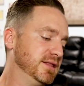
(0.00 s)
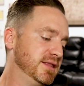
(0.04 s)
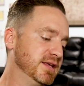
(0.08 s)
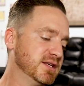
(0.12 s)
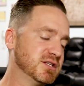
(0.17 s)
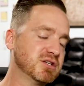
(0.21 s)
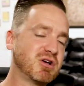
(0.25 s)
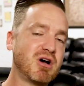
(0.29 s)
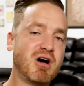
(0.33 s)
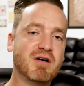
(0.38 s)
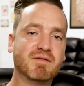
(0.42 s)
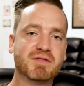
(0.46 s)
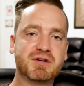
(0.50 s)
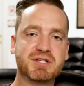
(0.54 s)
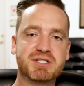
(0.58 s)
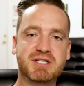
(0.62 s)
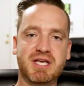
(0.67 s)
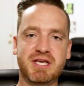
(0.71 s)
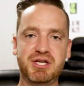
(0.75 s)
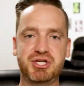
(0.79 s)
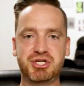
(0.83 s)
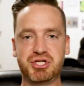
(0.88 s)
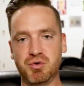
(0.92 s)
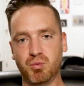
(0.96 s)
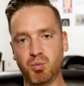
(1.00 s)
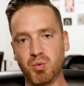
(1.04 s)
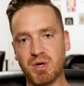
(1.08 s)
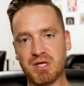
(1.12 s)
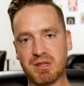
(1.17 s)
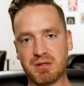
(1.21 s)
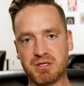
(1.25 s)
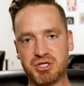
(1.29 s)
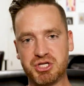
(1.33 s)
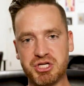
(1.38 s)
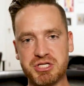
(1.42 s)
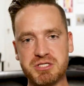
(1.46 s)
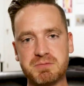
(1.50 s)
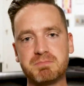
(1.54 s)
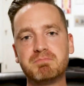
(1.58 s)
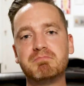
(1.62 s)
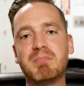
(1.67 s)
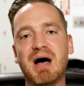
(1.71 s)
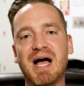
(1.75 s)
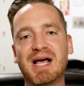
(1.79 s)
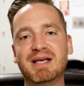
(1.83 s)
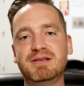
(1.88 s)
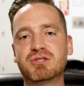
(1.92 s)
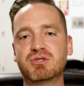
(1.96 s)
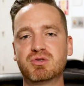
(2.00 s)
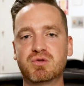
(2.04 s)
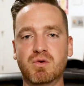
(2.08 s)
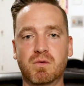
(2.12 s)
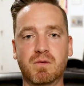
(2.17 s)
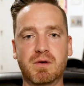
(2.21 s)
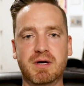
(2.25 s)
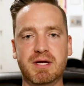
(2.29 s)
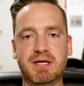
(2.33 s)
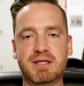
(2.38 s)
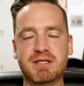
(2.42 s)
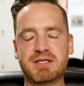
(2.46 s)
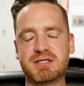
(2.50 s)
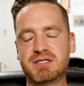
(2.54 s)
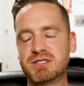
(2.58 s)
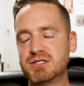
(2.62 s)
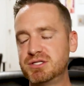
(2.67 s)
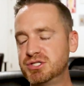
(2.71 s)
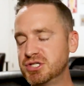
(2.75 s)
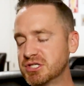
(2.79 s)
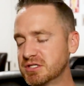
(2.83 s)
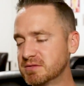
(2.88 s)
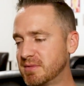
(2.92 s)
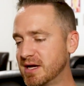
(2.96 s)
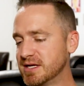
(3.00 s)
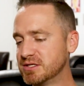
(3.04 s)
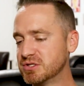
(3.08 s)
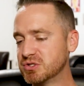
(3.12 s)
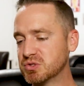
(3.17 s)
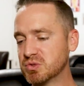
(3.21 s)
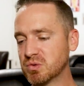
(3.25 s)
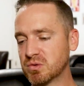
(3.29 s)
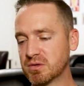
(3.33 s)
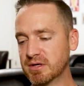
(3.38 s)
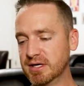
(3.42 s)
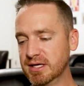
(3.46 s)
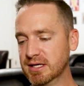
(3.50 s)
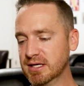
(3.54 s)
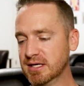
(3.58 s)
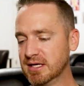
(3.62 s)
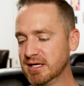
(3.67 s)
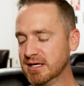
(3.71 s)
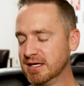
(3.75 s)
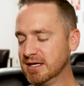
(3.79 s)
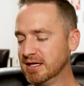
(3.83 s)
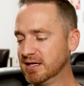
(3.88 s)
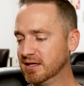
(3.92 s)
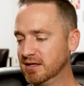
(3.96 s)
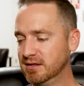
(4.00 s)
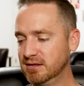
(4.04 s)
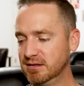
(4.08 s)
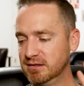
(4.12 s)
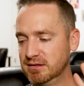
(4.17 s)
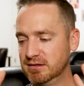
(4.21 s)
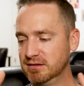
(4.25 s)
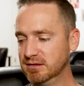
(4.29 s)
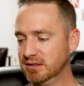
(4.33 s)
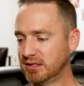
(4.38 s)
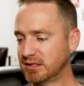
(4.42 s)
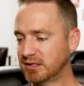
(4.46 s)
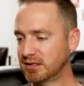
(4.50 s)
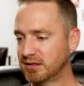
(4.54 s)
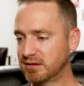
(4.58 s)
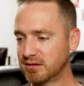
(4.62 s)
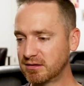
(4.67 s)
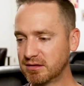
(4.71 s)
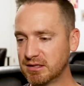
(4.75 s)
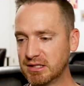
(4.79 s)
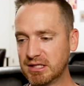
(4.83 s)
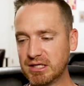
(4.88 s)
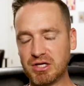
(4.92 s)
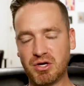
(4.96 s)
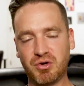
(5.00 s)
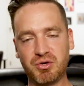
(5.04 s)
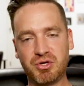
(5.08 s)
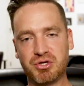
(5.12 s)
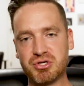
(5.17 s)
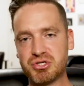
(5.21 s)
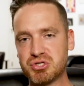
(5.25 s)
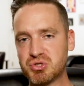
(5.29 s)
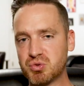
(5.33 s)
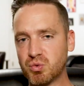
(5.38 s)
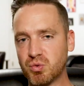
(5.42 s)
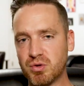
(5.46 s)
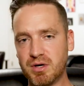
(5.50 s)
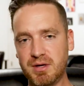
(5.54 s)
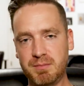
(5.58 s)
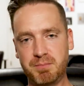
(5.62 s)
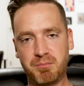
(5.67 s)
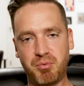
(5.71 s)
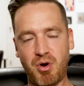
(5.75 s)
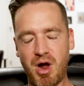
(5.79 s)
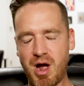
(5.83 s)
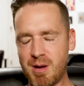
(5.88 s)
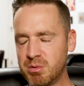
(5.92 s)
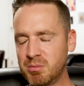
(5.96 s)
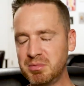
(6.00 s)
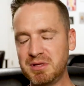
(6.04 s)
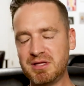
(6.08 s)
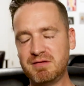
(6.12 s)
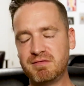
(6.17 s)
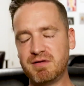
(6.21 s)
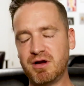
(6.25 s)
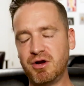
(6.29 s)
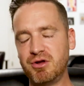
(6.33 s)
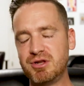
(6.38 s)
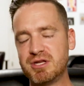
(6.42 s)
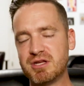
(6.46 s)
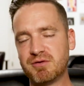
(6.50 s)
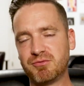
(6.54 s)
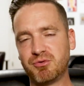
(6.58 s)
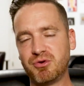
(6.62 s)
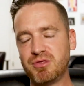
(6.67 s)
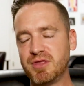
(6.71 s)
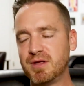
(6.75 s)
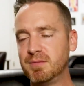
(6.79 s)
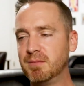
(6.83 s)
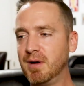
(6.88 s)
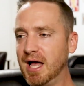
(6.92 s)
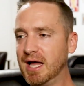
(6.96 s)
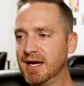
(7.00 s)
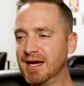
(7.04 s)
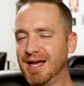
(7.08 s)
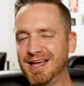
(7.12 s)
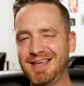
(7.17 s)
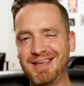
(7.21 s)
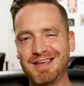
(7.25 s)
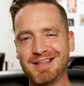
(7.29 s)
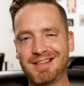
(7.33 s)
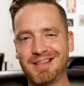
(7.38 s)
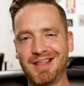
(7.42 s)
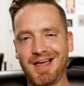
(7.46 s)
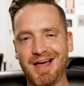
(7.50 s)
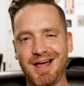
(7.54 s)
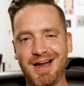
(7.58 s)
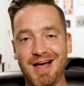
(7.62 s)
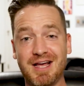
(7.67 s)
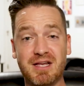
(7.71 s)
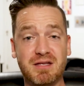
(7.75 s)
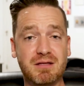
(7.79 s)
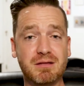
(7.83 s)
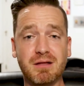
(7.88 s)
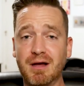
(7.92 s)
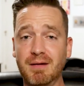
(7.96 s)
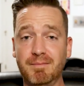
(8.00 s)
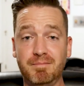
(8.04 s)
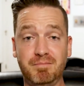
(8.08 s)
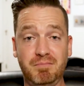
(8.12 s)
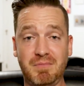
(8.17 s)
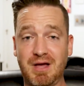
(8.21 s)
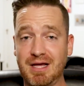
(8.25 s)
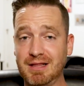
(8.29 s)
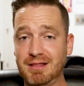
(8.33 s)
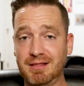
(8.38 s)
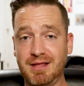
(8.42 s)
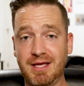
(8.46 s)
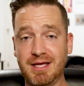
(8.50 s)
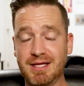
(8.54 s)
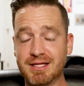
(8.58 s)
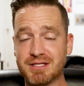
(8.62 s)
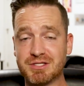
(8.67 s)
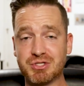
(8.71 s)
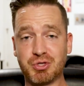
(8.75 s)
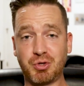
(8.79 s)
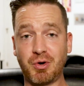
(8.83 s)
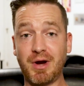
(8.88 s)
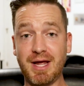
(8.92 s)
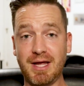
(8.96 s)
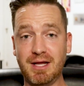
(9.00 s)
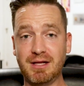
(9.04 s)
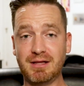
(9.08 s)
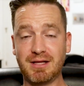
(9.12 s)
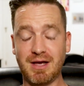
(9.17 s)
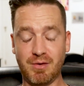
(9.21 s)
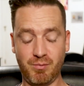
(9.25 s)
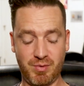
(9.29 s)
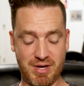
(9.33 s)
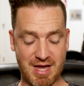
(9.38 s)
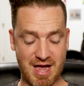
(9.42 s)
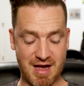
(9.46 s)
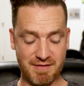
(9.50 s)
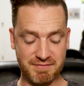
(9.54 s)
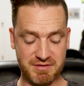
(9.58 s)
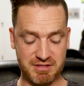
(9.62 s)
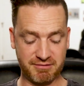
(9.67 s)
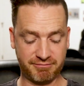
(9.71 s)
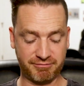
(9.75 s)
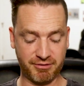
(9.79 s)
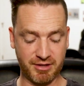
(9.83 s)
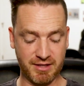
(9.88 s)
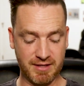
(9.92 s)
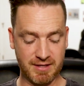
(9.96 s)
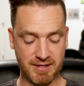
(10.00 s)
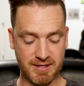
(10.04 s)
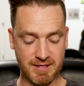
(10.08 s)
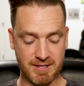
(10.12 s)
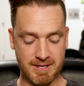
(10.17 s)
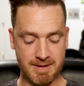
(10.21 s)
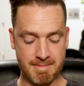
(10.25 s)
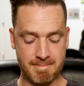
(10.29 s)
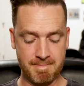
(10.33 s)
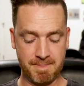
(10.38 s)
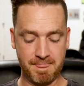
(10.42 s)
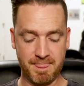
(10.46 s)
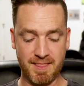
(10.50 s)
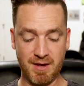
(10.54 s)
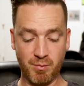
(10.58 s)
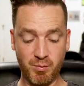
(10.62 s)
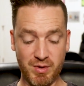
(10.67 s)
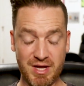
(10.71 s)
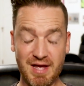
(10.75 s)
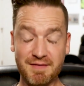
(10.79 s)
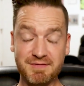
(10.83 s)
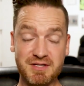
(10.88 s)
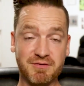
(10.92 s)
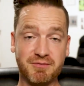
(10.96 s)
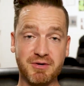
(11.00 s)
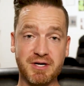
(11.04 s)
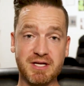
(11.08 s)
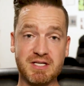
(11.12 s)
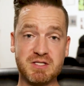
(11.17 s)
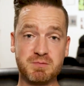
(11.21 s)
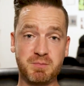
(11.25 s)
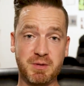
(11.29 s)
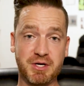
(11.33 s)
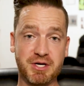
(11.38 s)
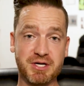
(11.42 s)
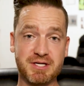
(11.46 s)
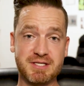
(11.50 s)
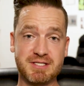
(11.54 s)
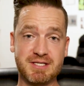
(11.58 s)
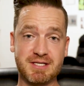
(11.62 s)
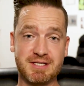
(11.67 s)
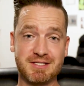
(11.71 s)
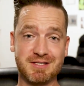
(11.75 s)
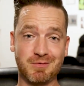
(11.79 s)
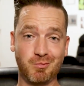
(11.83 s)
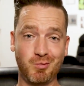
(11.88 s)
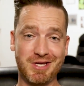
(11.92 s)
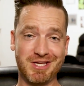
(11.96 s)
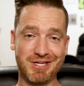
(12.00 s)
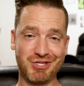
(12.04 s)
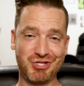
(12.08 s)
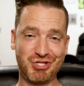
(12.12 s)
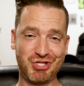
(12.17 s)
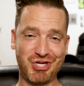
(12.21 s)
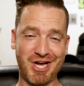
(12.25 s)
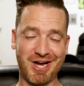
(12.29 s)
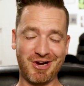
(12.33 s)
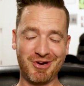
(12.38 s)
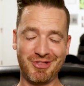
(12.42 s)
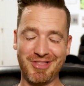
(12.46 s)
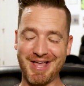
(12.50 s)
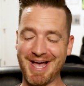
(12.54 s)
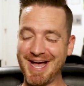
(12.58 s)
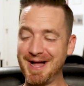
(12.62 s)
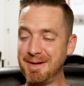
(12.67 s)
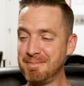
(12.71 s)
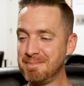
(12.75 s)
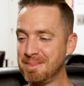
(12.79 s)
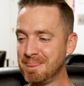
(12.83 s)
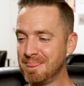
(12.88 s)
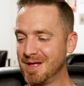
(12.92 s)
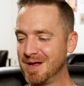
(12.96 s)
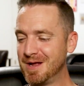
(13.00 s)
this conversation with just my story. This is just my story. You know, your story probably very different than mine. I get that. I, I think it's great that we have different that we have different experiences and we can share that.